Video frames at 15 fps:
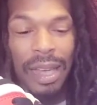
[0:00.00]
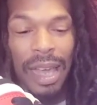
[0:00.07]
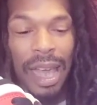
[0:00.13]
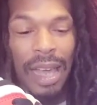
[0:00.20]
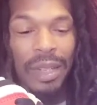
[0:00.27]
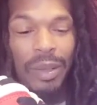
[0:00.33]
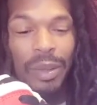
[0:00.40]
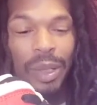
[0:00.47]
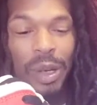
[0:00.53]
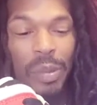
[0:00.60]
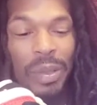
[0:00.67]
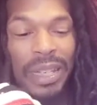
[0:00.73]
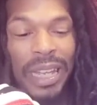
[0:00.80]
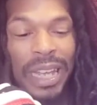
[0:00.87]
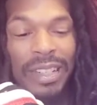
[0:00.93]
I don't know,
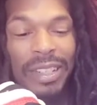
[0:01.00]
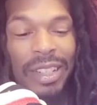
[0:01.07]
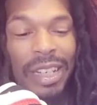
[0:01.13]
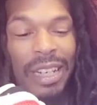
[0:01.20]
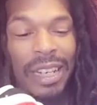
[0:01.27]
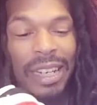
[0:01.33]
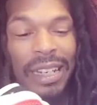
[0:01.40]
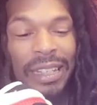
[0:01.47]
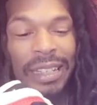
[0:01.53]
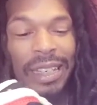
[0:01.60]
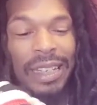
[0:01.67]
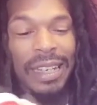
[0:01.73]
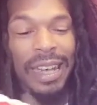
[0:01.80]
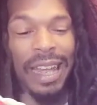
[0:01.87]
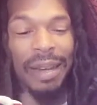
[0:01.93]
but that genie is
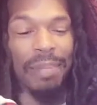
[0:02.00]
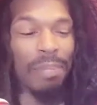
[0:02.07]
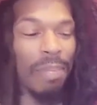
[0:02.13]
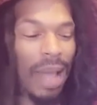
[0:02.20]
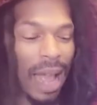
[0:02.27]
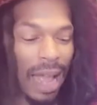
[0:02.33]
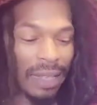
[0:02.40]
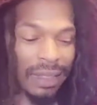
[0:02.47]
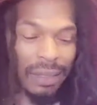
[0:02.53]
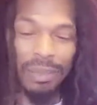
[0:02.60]
in that box,